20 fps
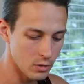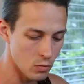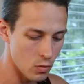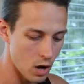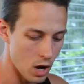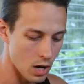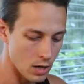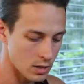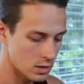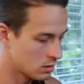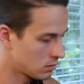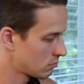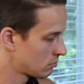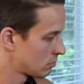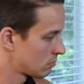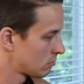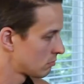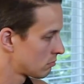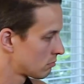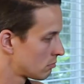the wash
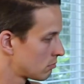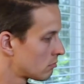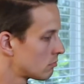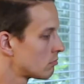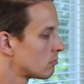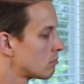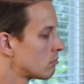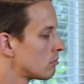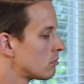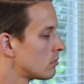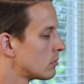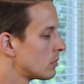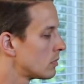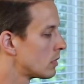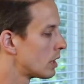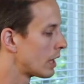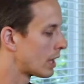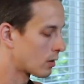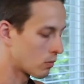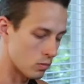
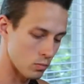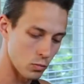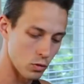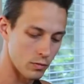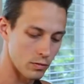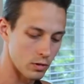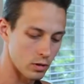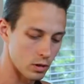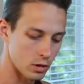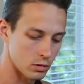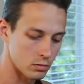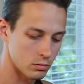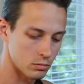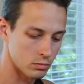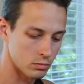and we're moving on.